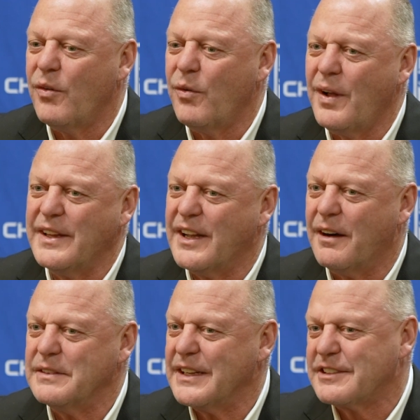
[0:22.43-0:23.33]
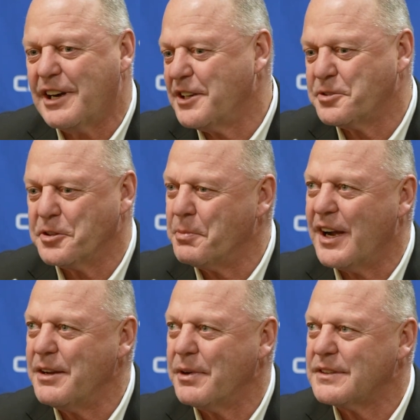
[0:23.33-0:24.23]
Well, yeah, it crosses your
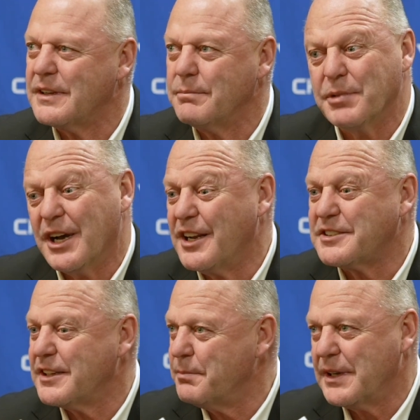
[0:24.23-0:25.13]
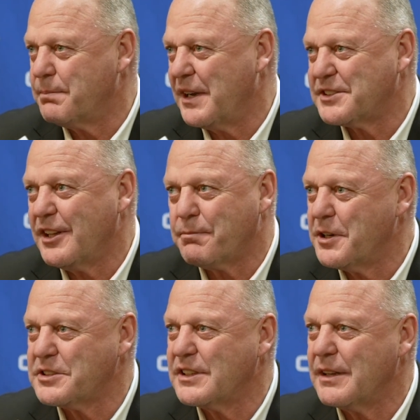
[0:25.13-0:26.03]
mind, but to be honestly, me myself
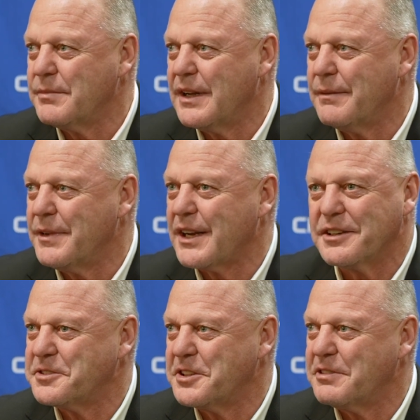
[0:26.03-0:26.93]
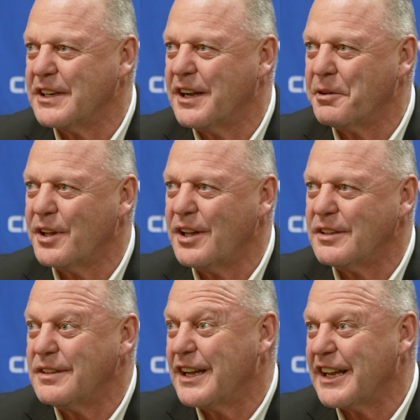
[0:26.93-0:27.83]
personally, I'm I'm not concerned right now at all.
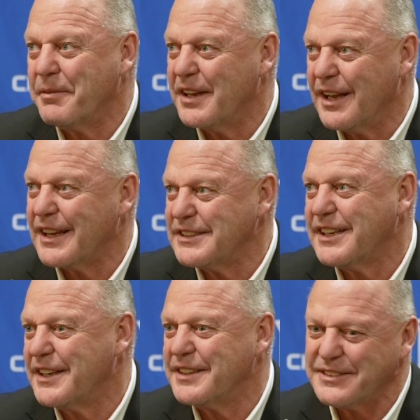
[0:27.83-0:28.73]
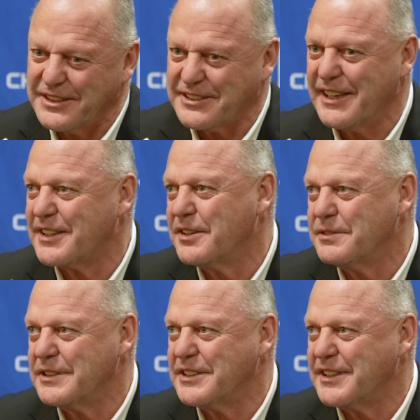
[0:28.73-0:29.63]
Like I mean, like you said, it, you see it,
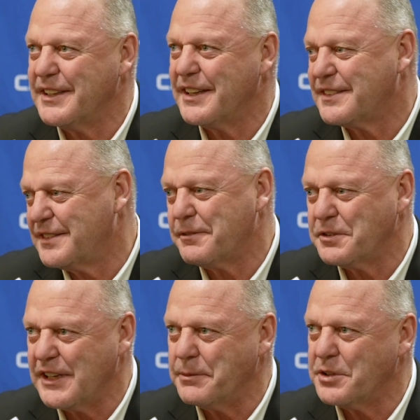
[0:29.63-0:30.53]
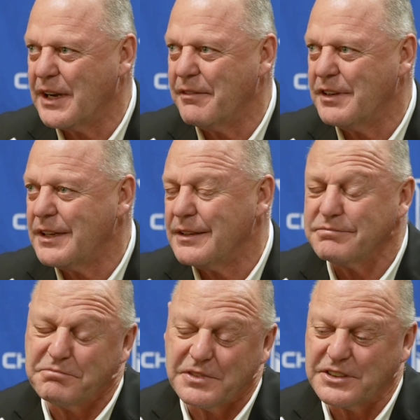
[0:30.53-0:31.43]
you see that different teams are having it,
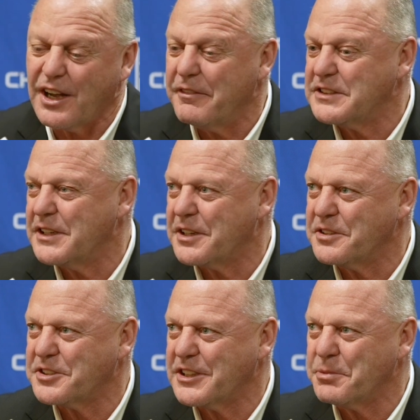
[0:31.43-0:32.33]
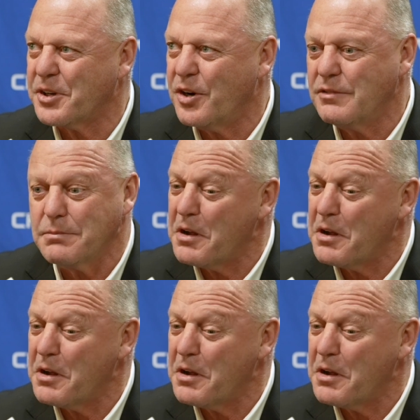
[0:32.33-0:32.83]
and it's obviously a concern with COVID.